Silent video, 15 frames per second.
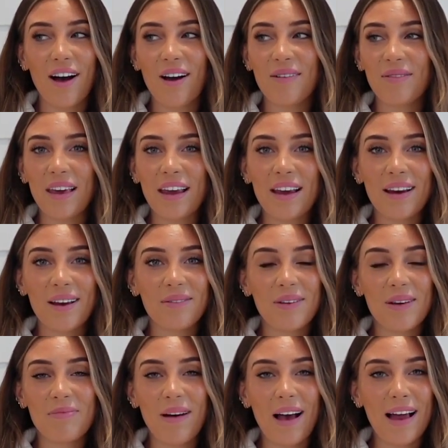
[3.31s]
I mean,
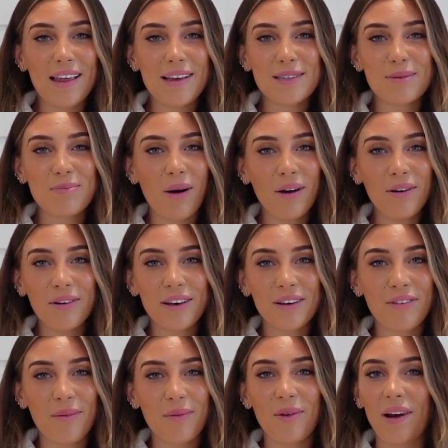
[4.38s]
we barely spoke,
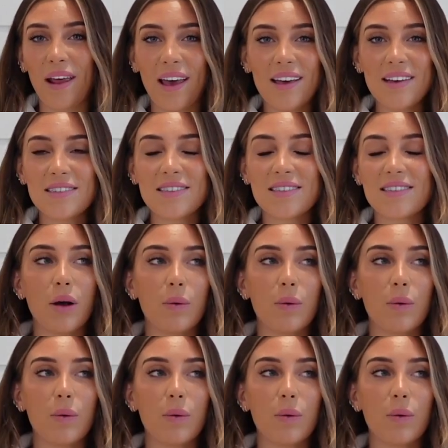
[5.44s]
if I'm honest.